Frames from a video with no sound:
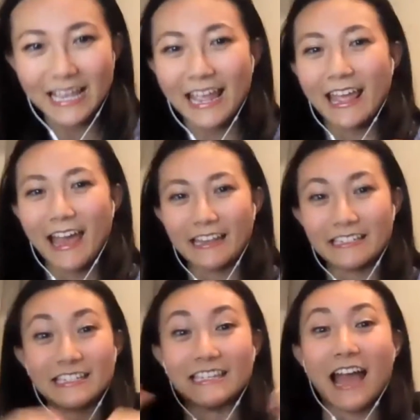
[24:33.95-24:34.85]
and
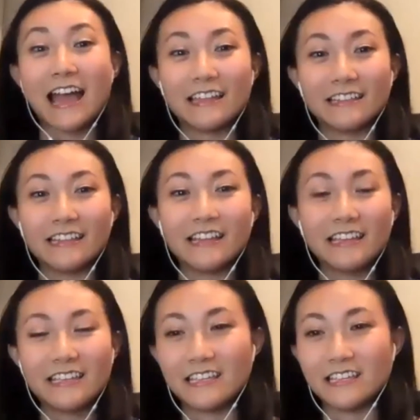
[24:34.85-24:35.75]
yet
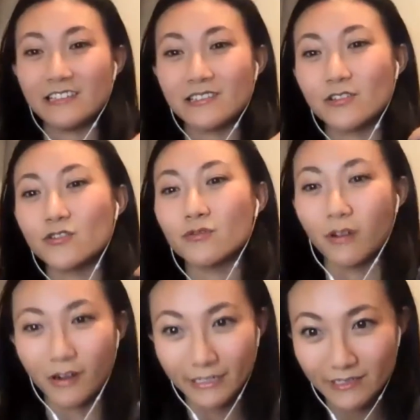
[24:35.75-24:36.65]
he's
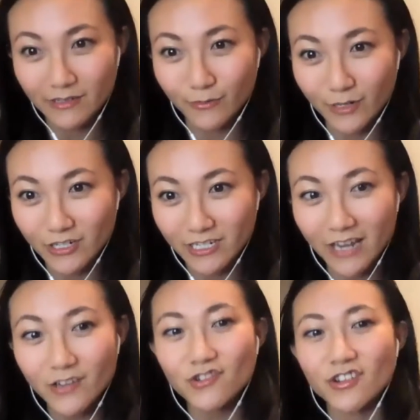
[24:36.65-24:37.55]
drawing so much
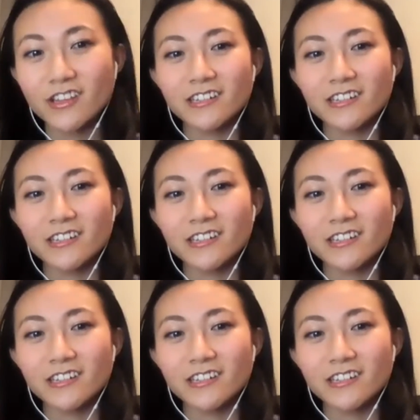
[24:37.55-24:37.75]
attention,